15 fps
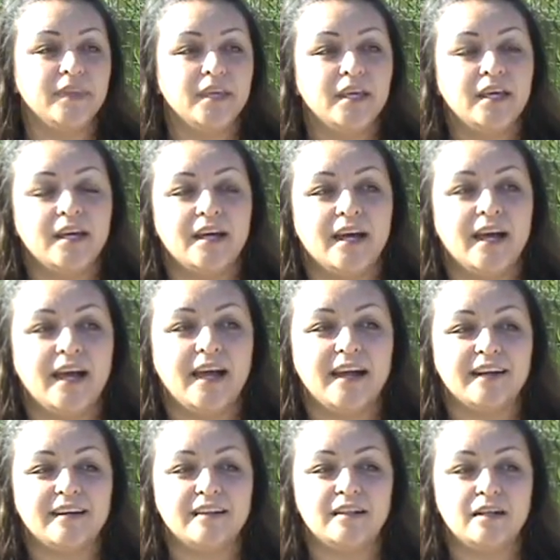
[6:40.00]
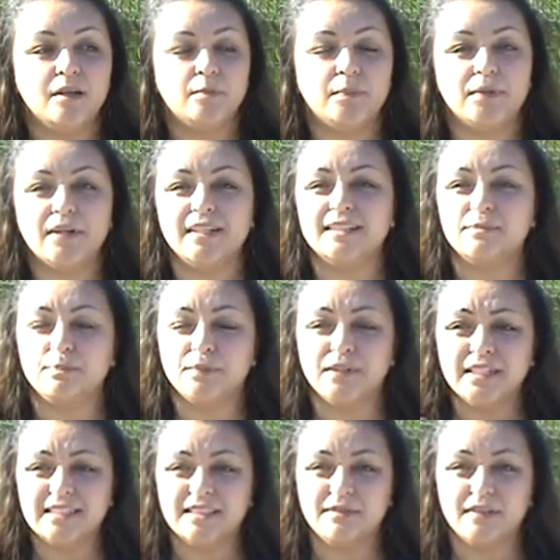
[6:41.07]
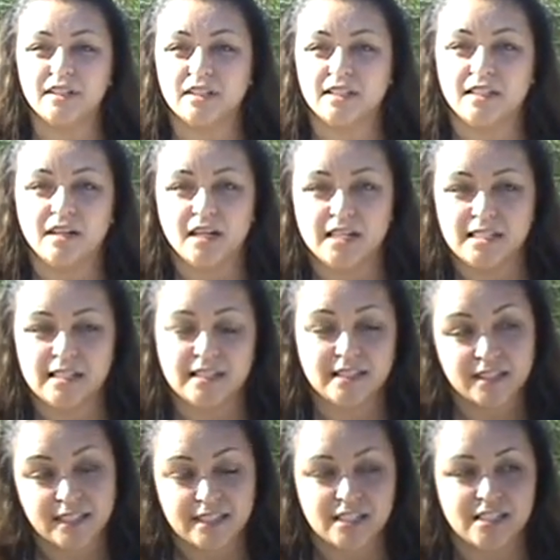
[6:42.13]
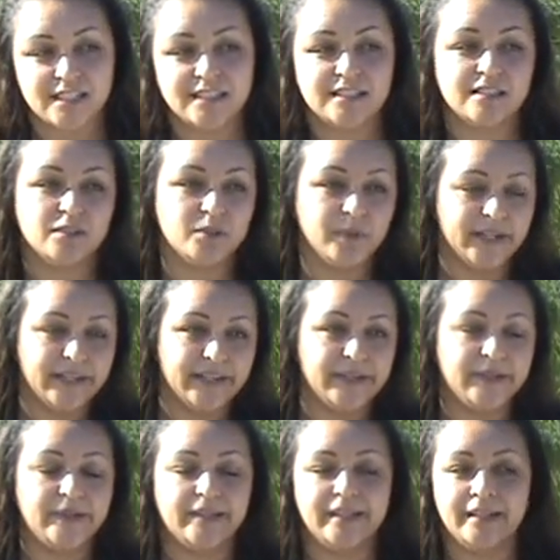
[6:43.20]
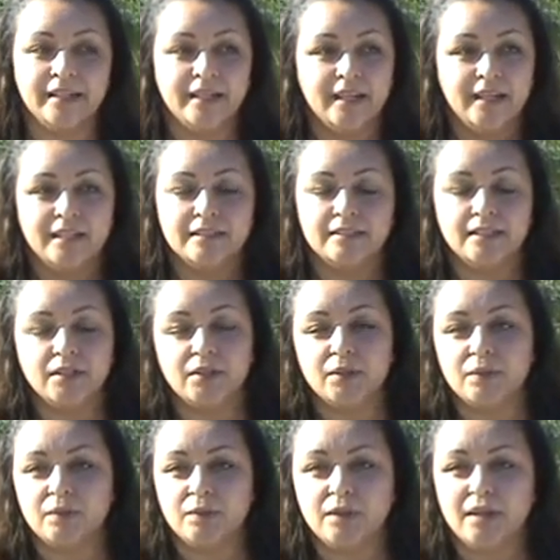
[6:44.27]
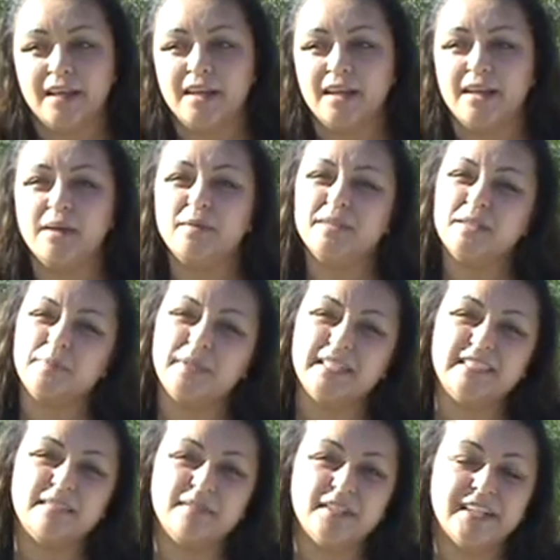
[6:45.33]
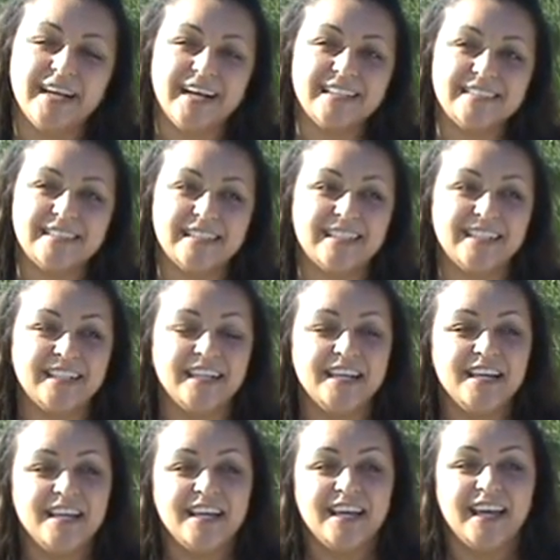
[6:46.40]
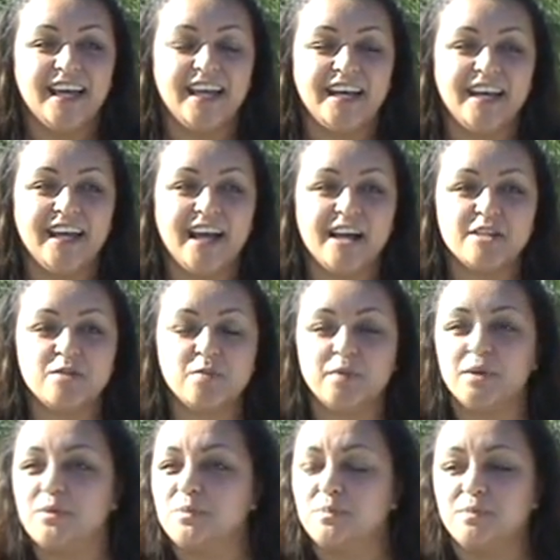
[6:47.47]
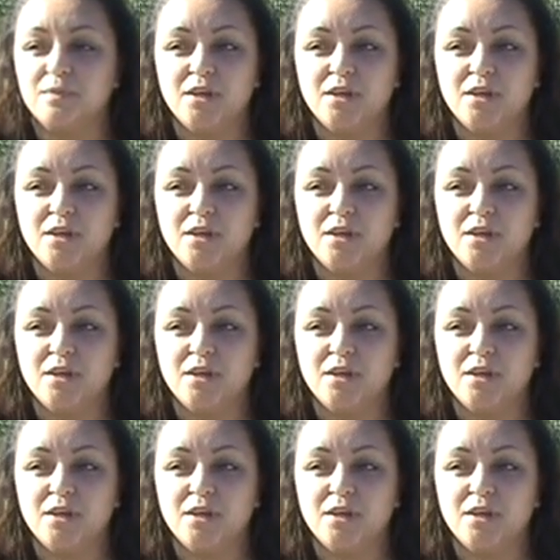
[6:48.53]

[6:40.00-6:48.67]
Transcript: I had a pretty severe concussions as well, and so it was a pretty severe accident. And as we're